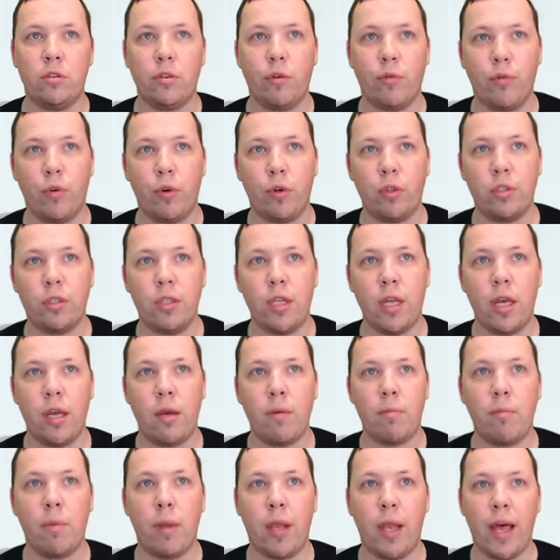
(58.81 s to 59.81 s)
So first
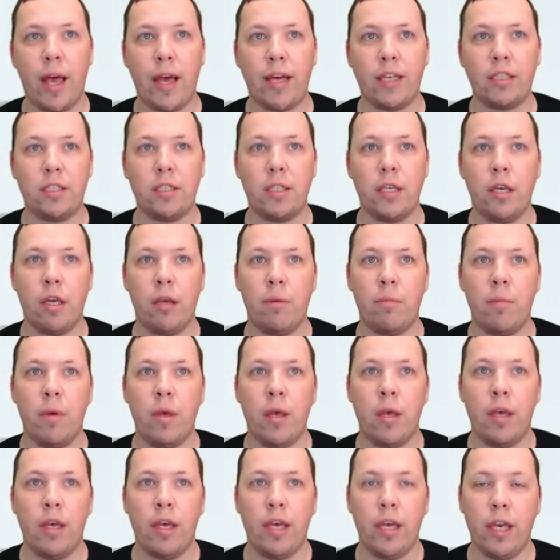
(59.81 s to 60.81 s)
name, last name,
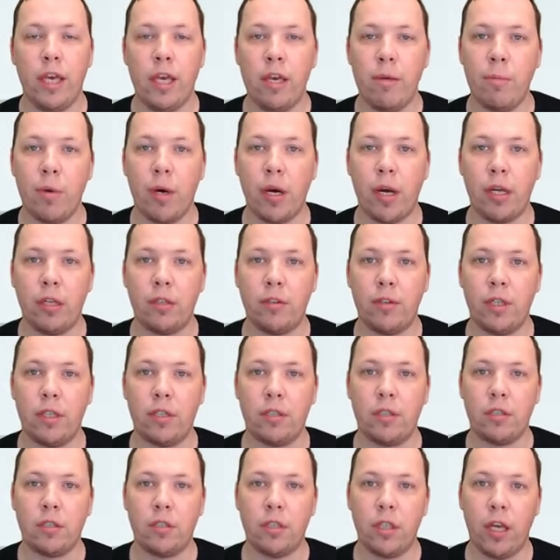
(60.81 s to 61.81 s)
email
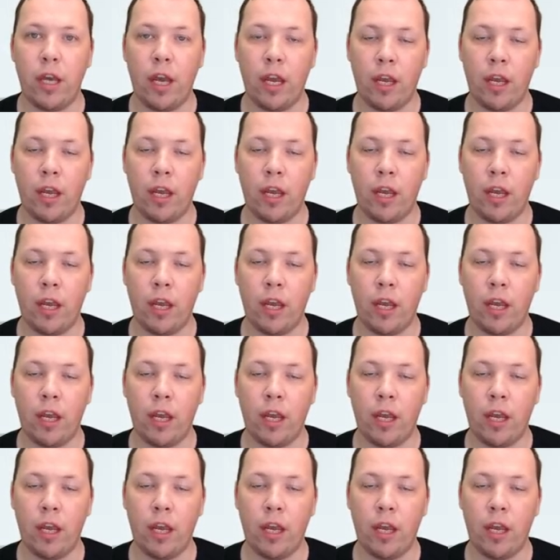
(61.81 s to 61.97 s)
address.